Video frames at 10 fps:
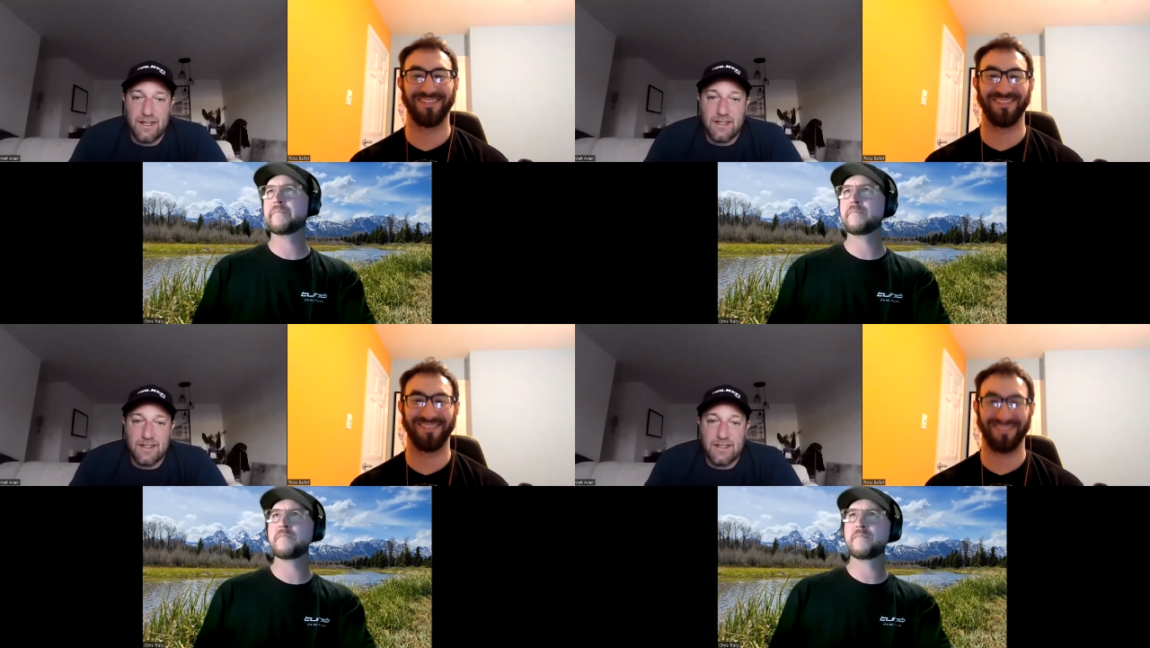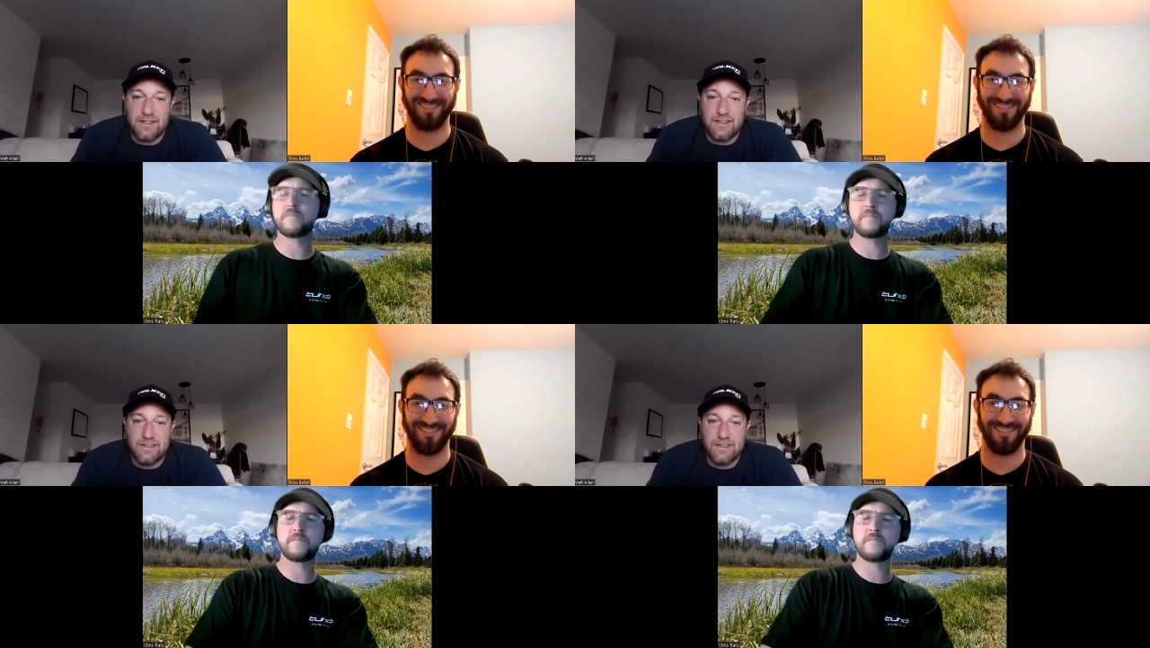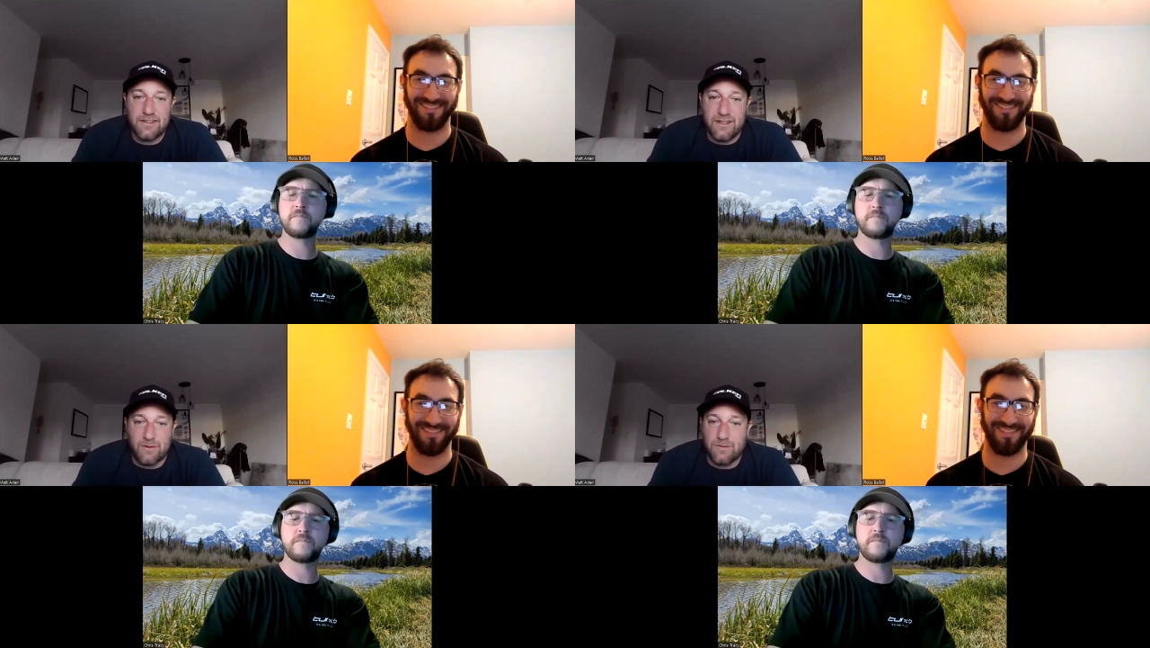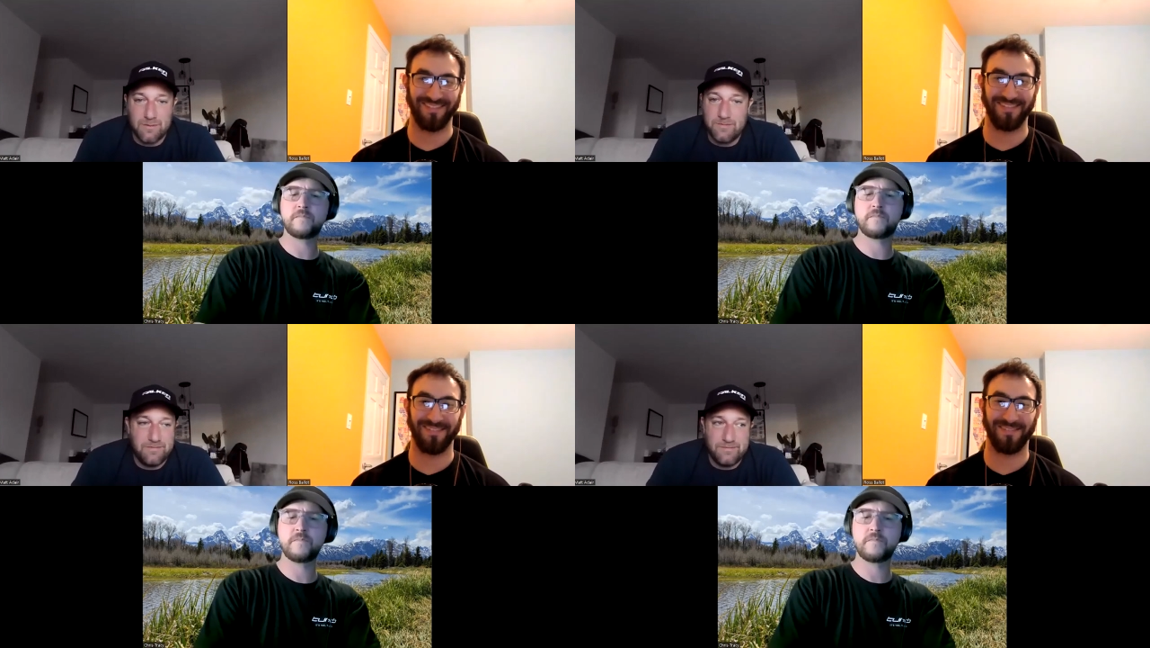Speaker 1: uh, you
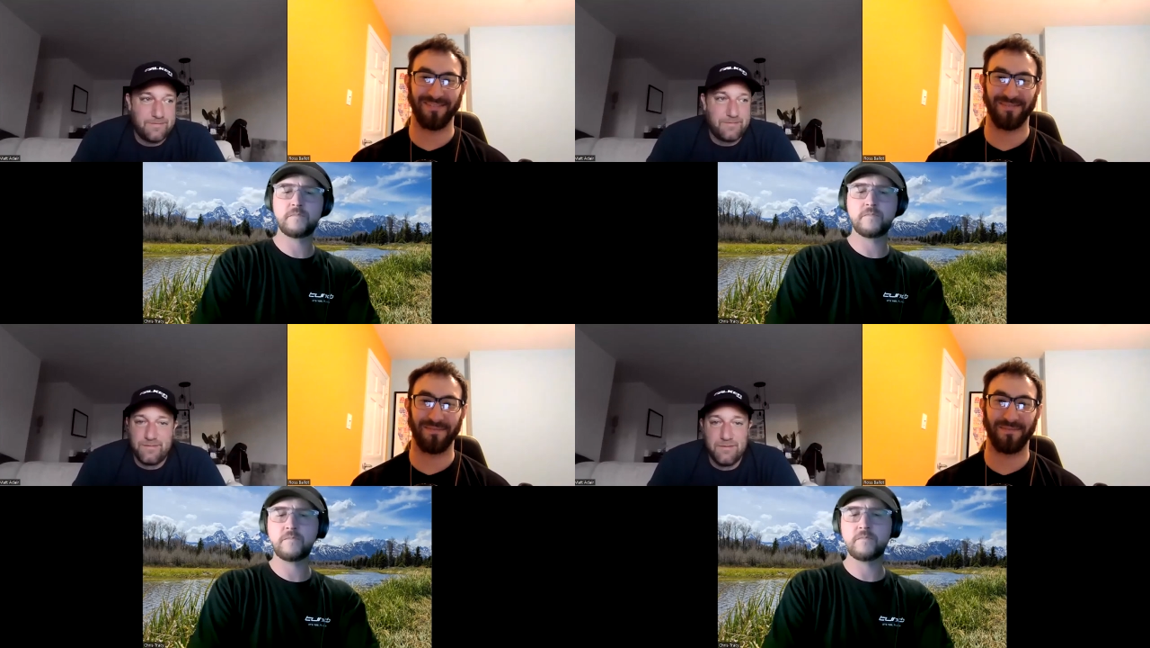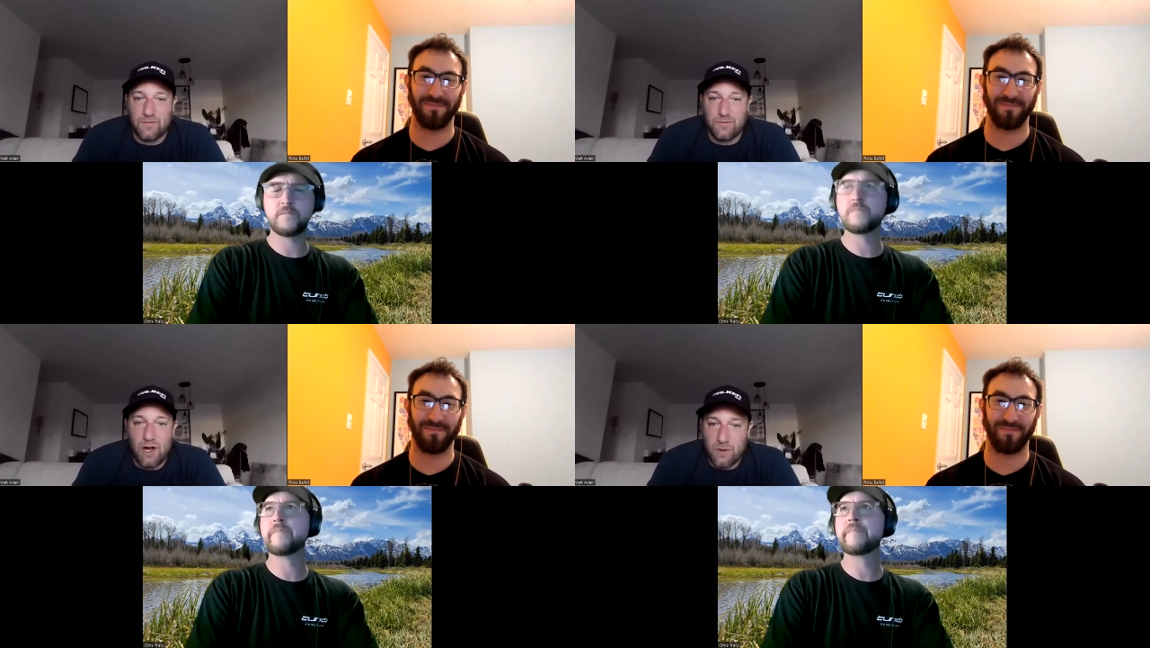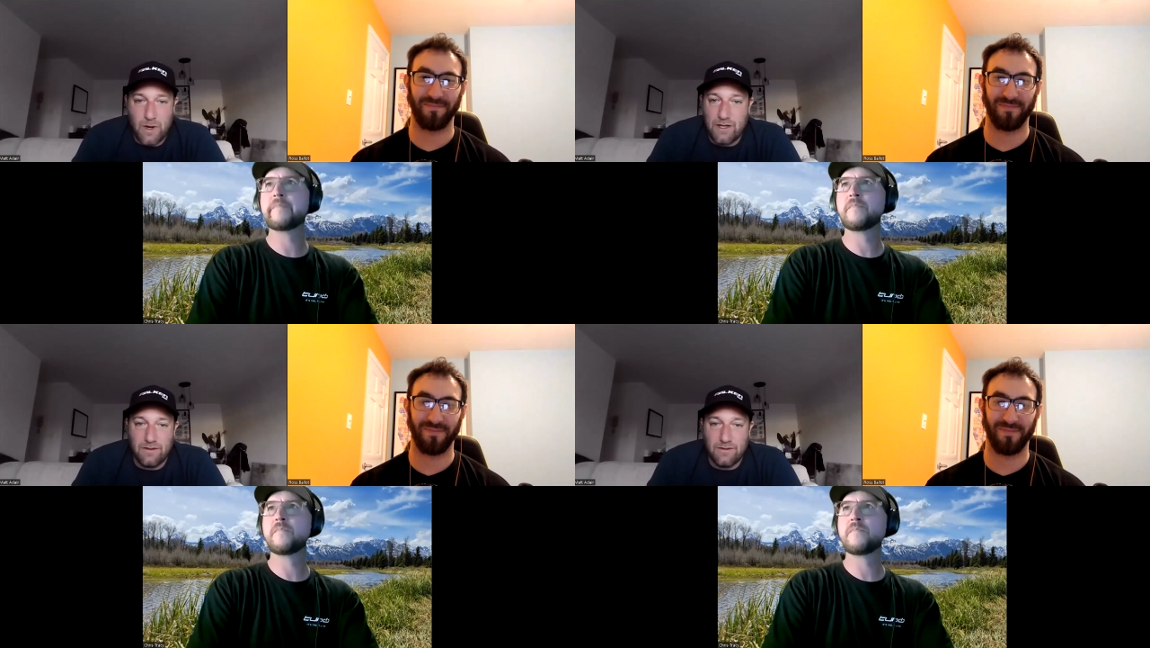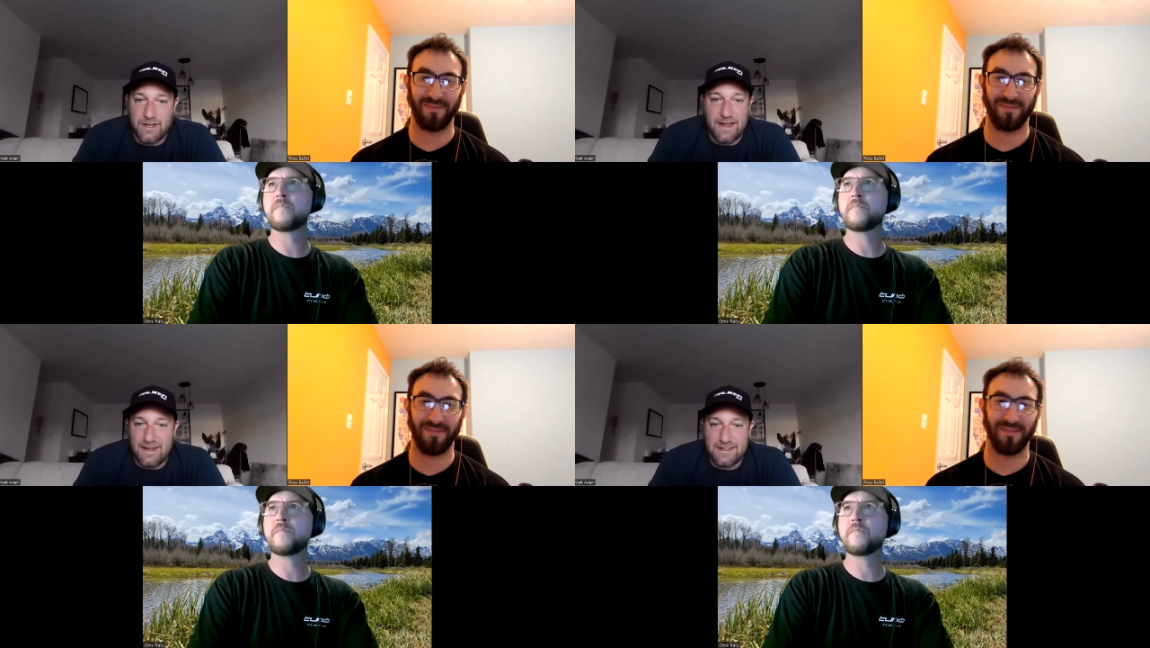know,
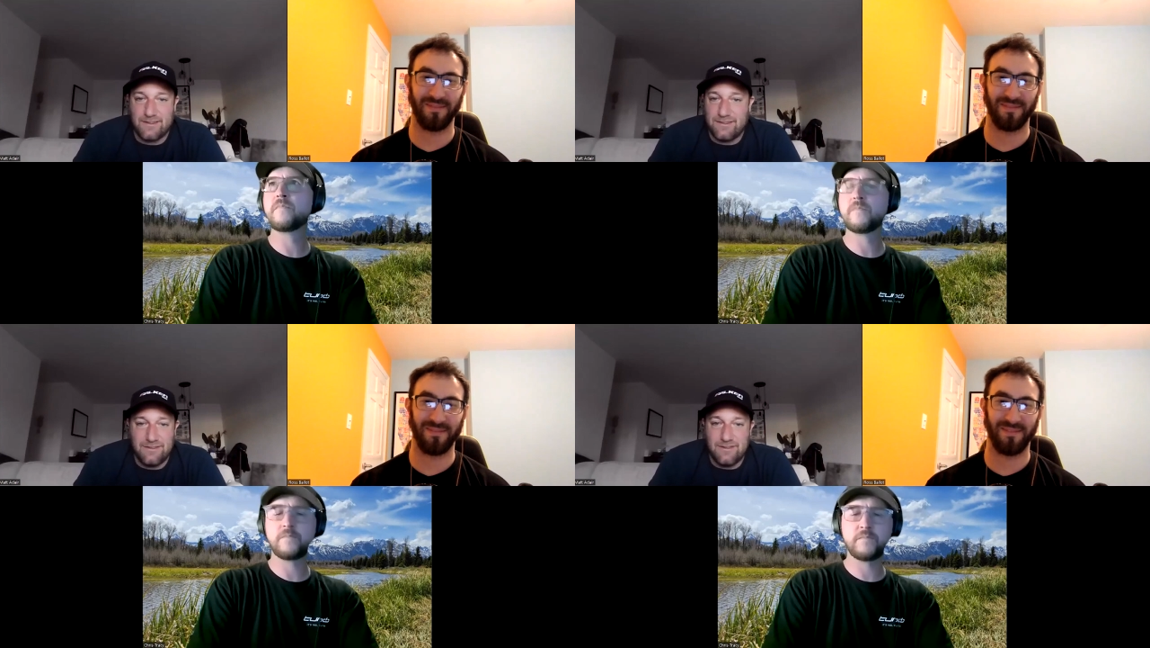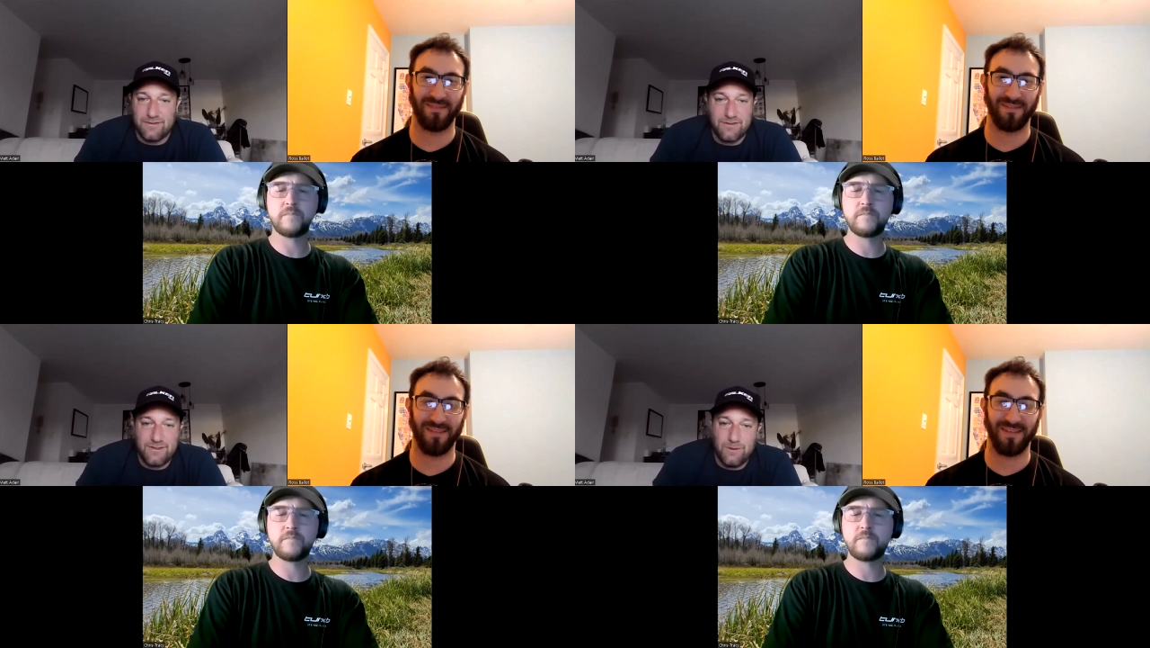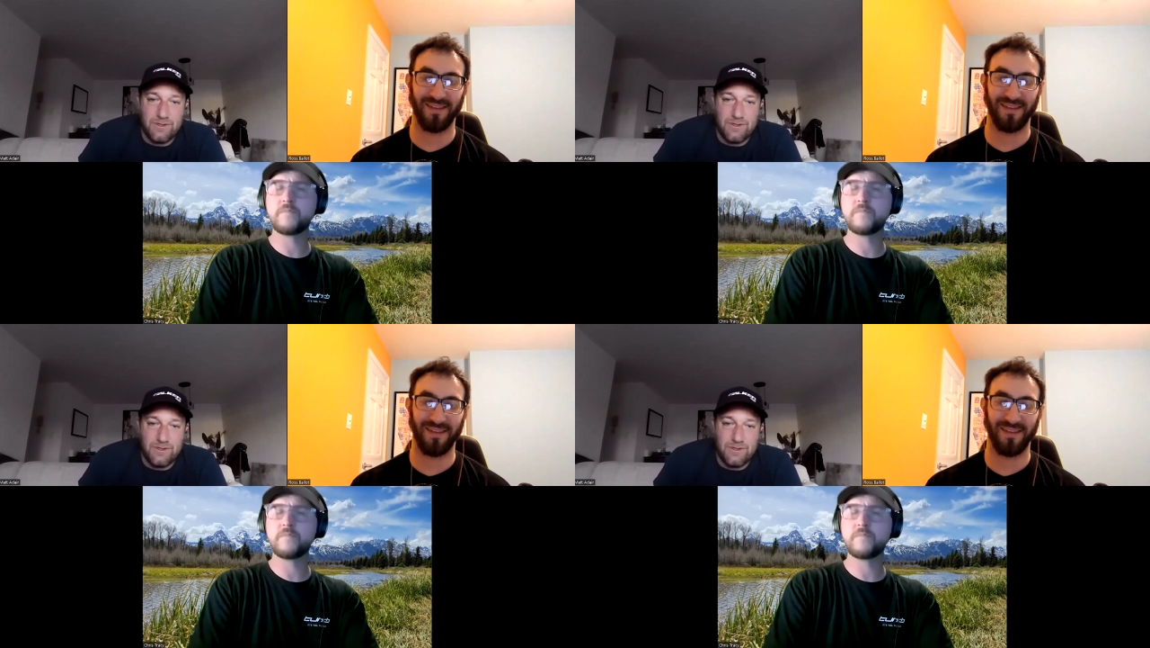Rockwell axle yeah.